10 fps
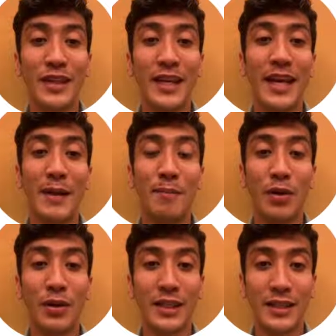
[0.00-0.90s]
the
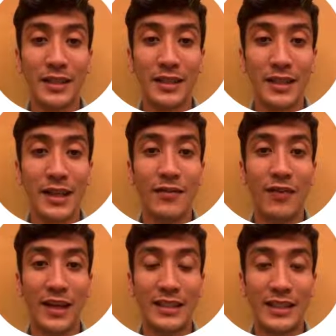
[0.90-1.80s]
employer,
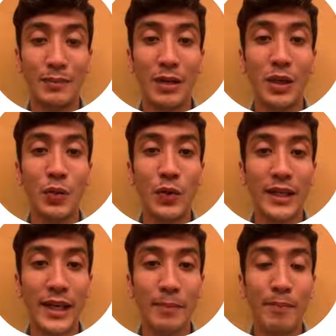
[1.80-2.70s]
flexible
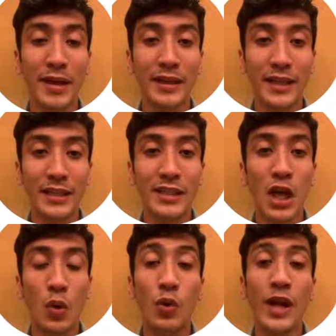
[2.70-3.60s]
working patterns
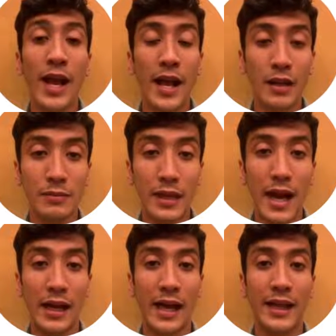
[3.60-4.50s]
would help
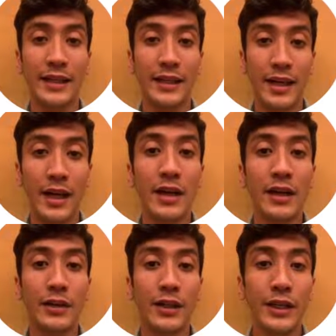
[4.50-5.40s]
IKEA
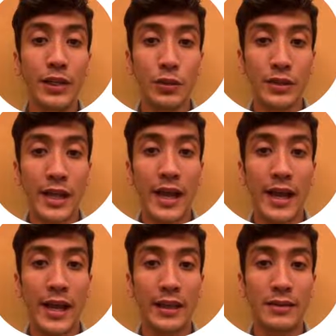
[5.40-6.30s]
reduce
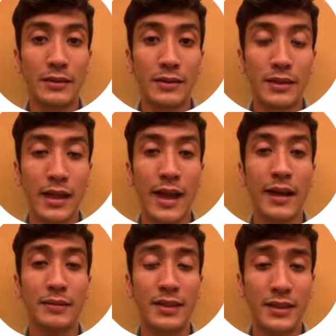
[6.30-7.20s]

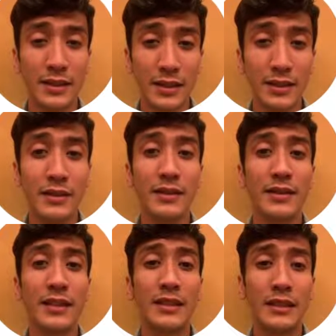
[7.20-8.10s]

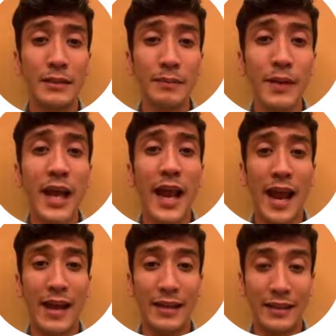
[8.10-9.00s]
absenteeism
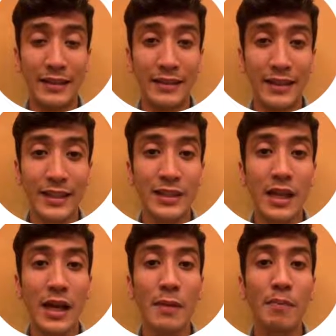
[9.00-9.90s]
and increase
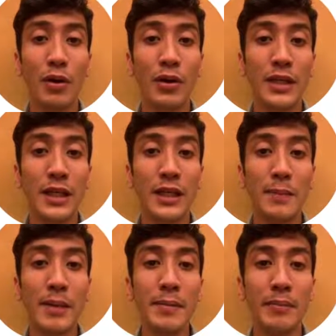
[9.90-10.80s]
employee
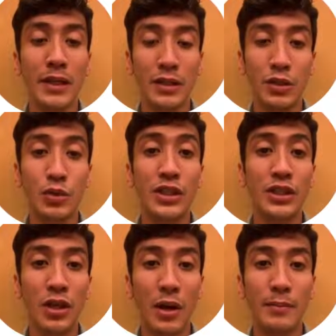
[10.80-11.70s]
commitment to the
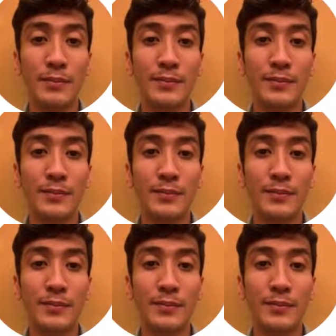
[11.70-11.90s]
job.